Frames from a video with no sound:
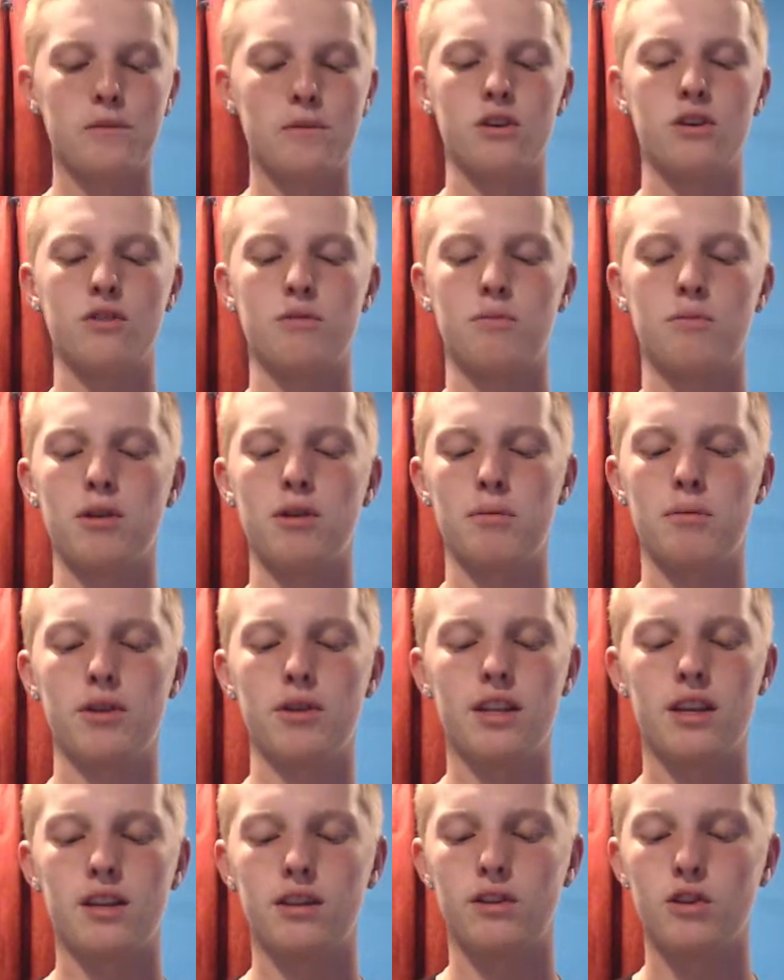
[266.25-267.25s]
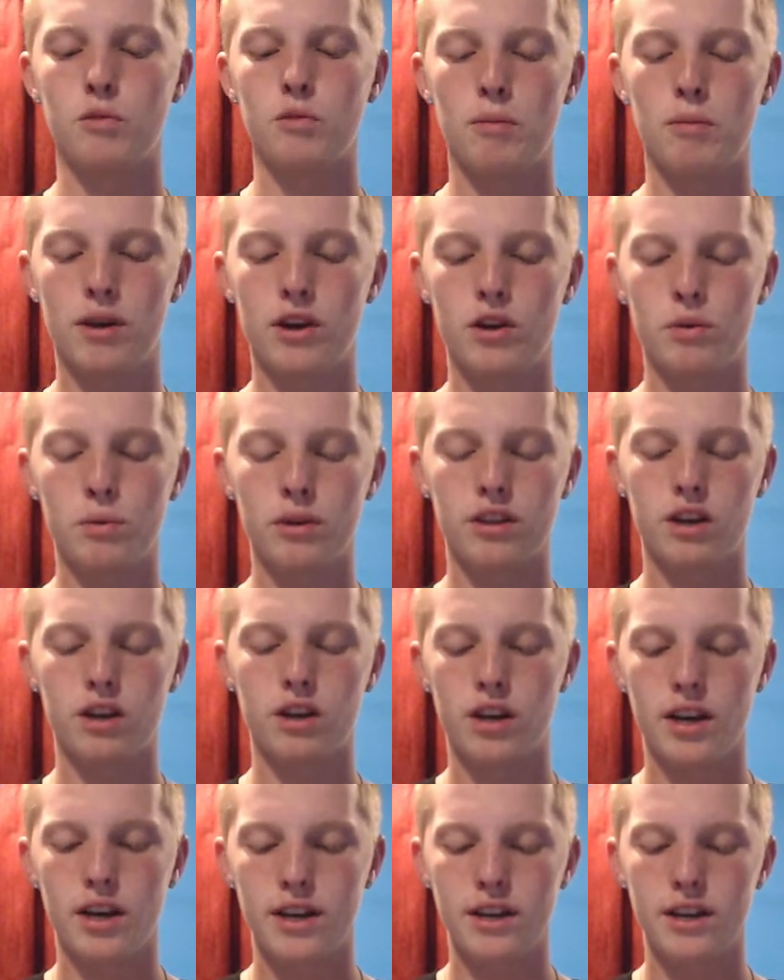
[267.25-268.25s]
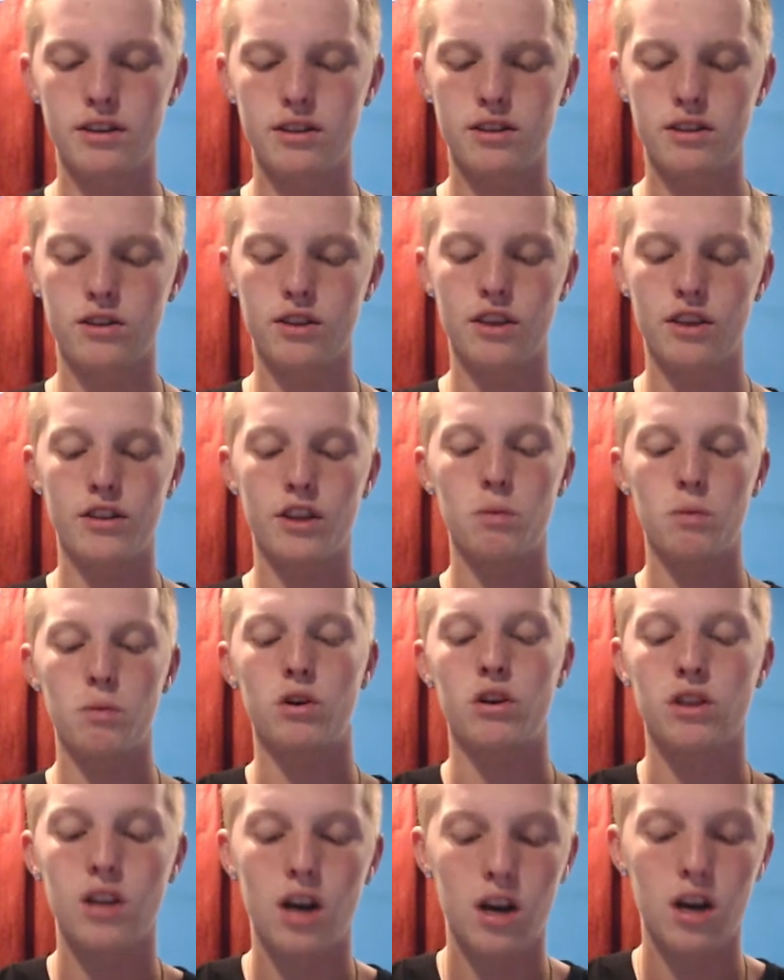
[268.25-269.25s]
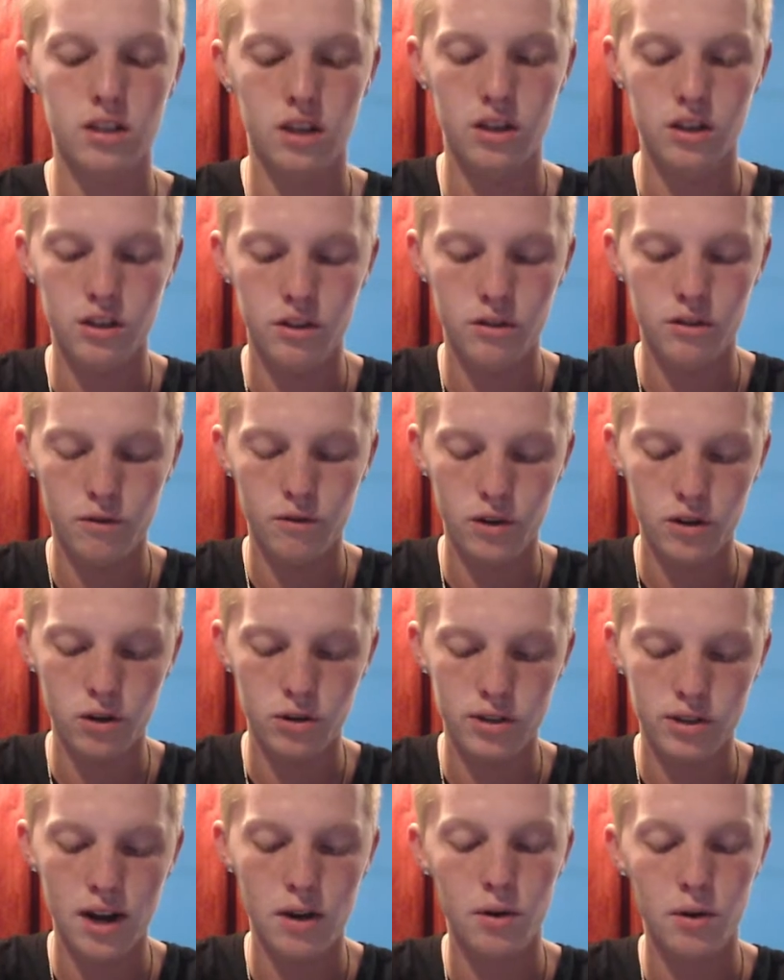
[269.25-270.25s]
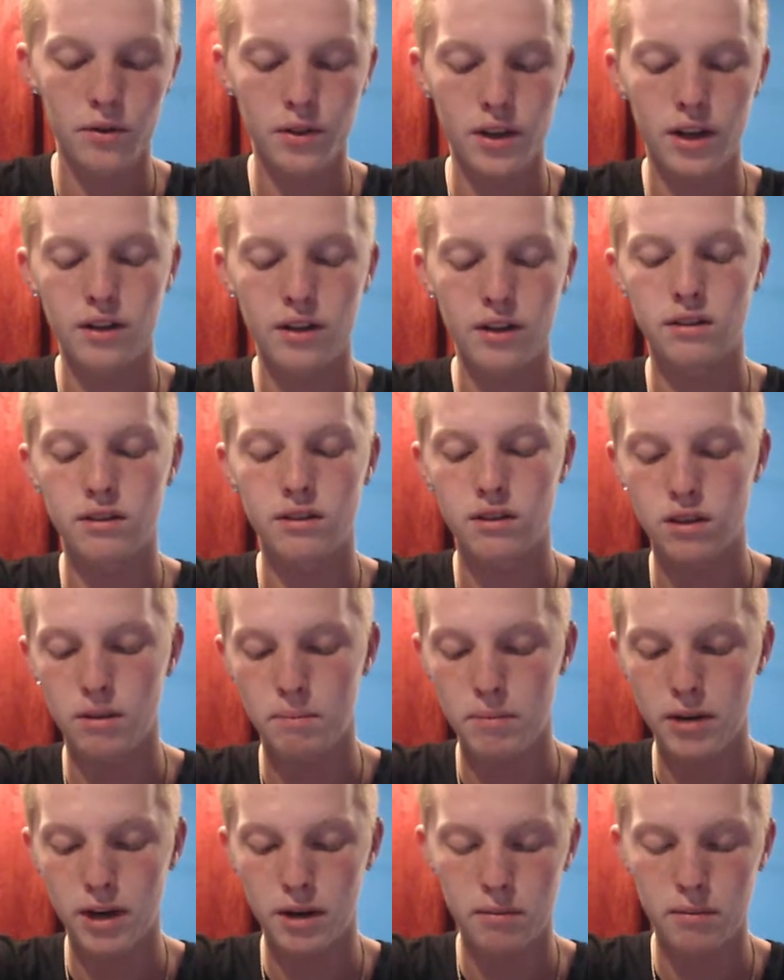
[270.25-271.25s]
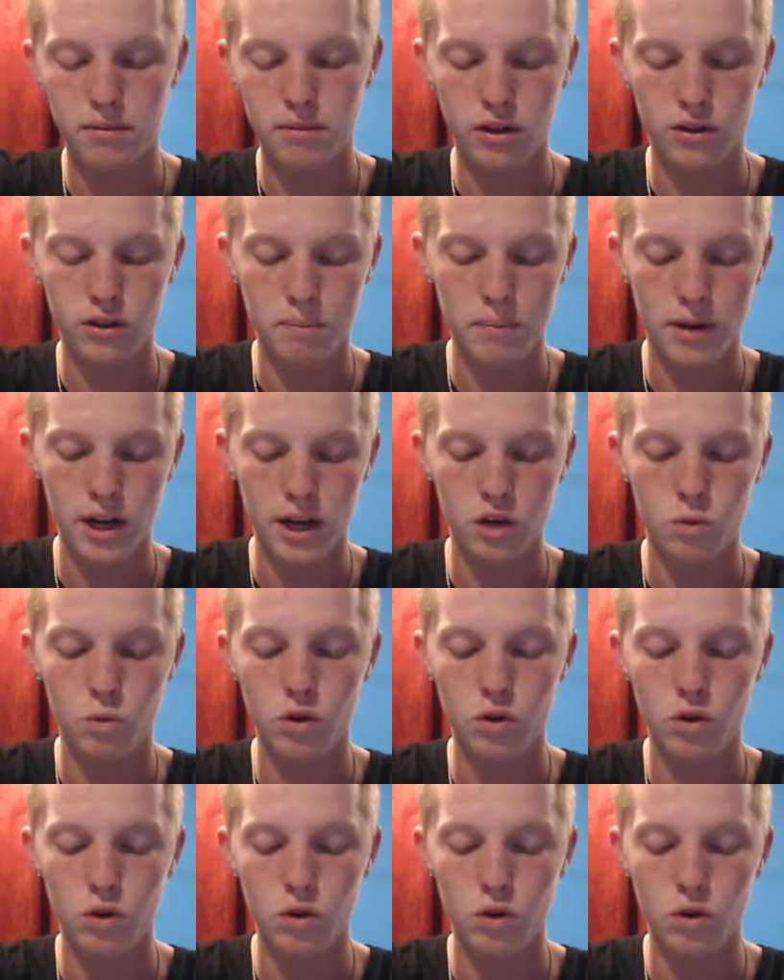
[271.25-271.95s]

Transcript: Could have probably played that a little bit better with our Knight, so then that would have locked onto the Inferno tower, and then the P.E.K.K.A.